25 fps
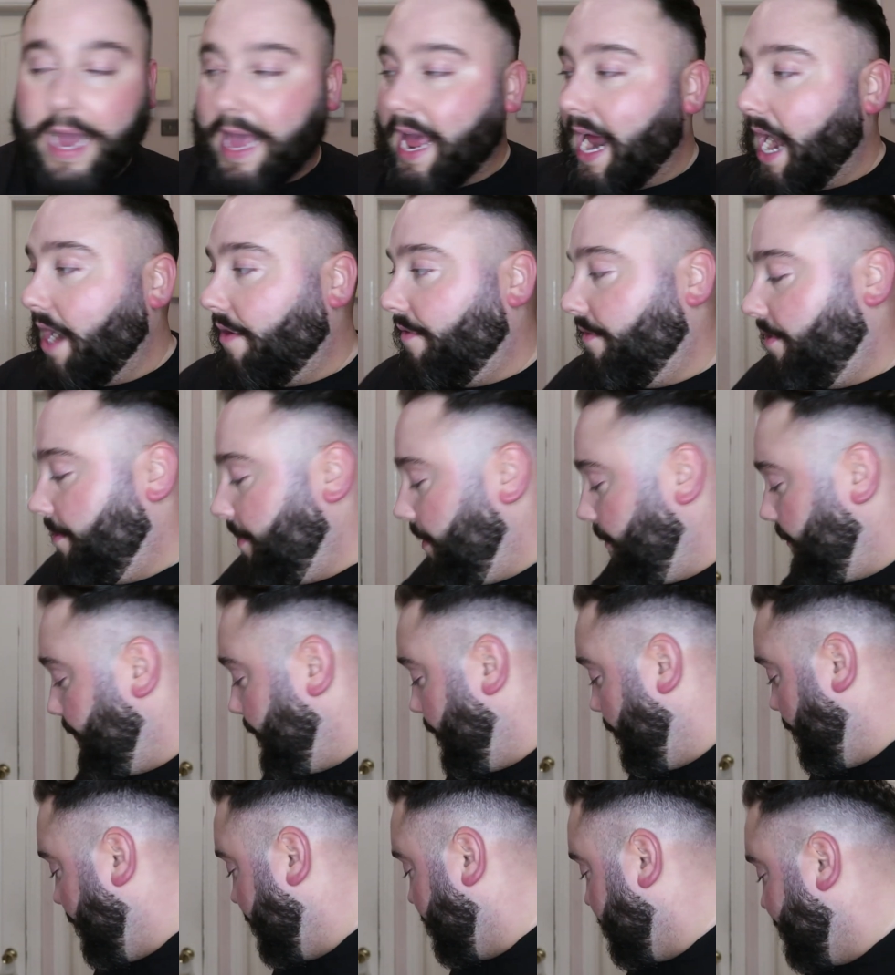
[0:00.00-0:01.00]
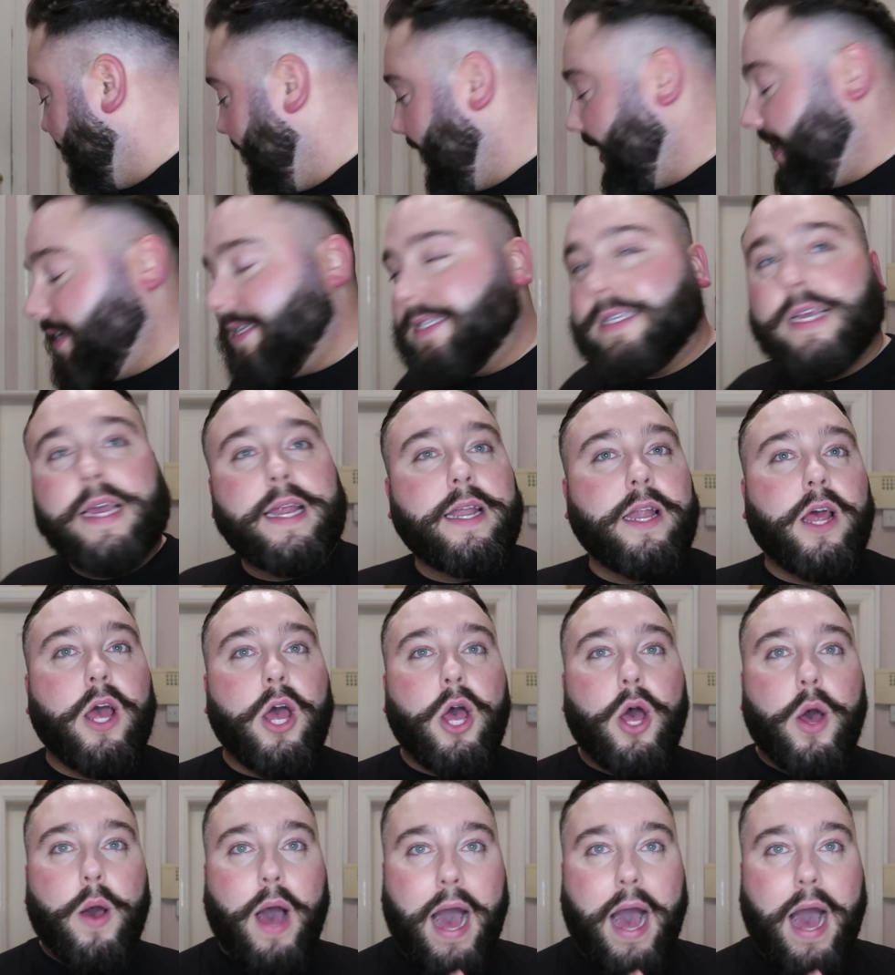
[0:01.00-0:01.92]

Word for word: I can't remember which bag it's in.